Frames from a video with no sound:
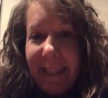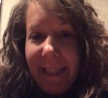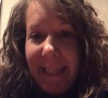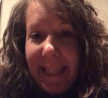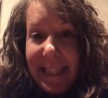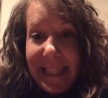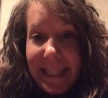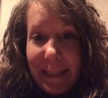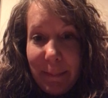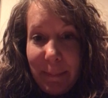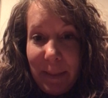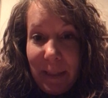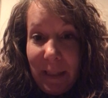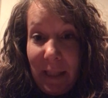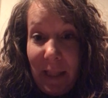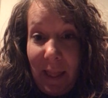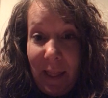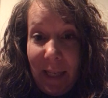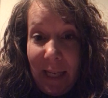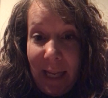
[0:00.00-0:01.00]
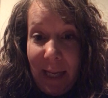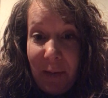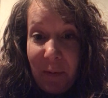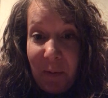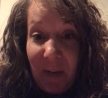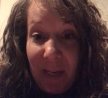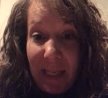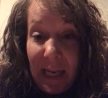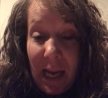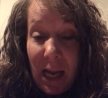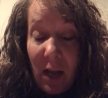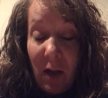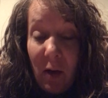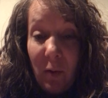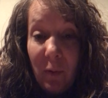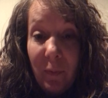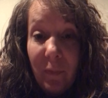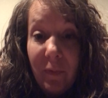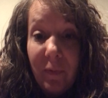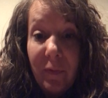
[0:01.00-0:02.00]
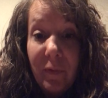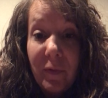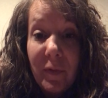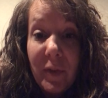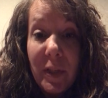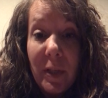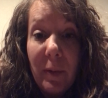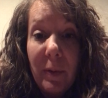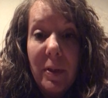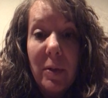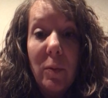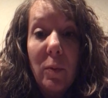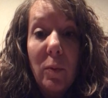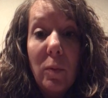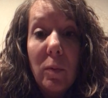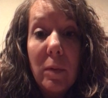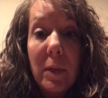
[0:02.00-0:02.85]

It's the middle of the night right now, so it's